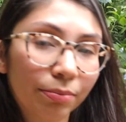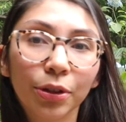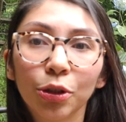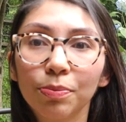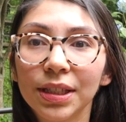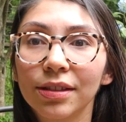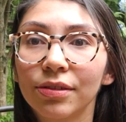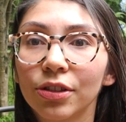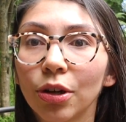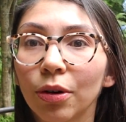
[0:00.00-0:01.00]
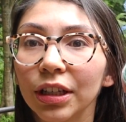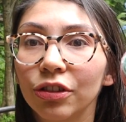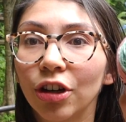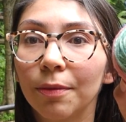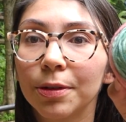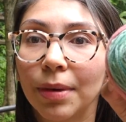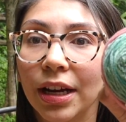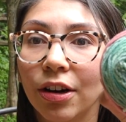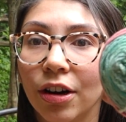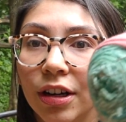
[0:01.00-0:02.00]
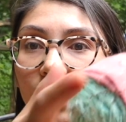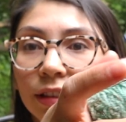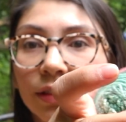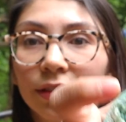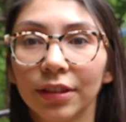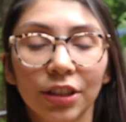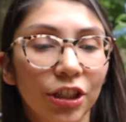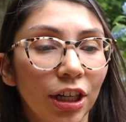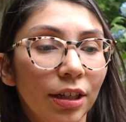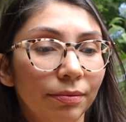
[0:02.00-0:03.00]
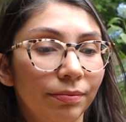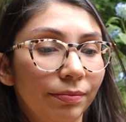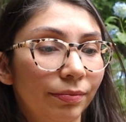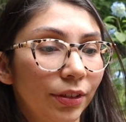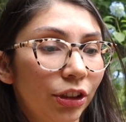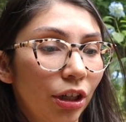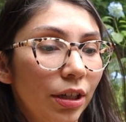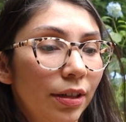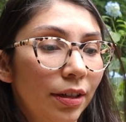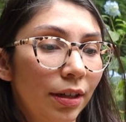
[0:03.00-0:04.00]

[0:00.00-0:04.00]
oops, totally dropped my yarn in the dirt, darn.